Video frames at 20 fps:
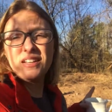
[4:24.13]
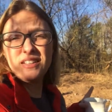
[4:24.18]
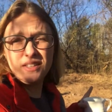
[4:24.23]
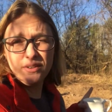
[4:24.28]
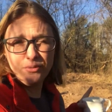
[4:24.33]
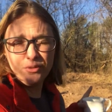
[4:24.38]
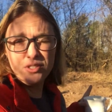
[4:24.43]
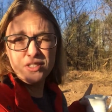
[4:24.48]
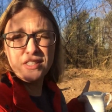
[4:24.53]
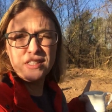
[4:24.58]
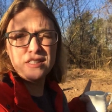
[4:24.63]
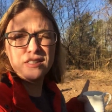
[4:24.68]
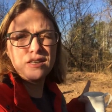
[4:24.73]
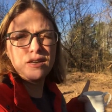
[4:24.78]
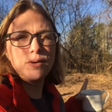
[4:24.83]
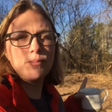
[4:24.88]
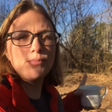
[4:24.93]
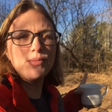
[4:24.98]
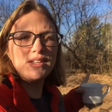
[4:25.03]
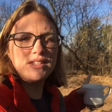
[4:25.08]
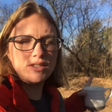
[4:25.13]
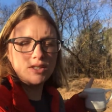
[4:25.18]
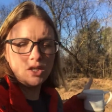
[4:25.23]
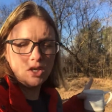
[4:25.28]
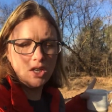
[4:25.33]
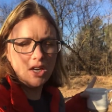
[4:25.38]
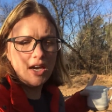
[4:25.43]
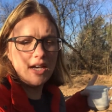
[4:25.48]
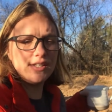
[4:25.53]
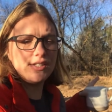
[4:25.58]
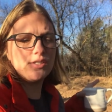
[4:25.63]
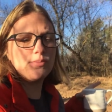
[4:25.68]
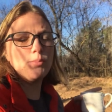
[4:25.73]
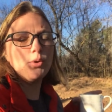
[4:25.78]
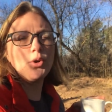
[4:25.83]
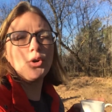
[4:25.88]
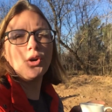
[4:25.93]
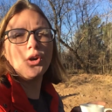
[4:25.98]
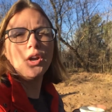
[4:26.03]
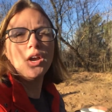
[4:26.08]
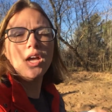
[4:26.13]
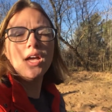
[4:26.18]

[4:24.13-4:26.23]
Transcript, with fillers: a different system that's going to cost more.